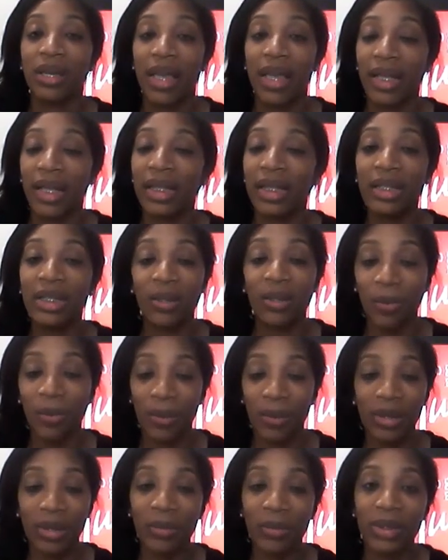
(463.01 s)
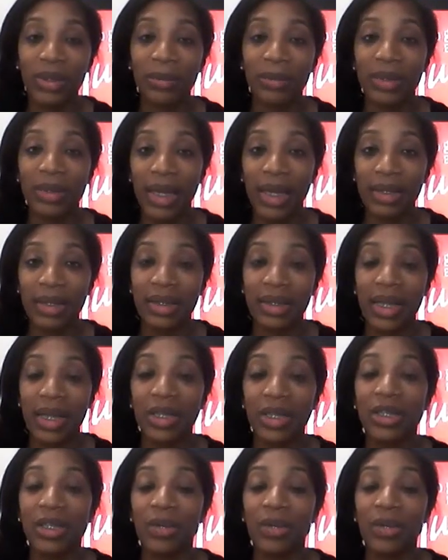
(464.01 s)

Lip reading: Annalise don't really want them to take the stand.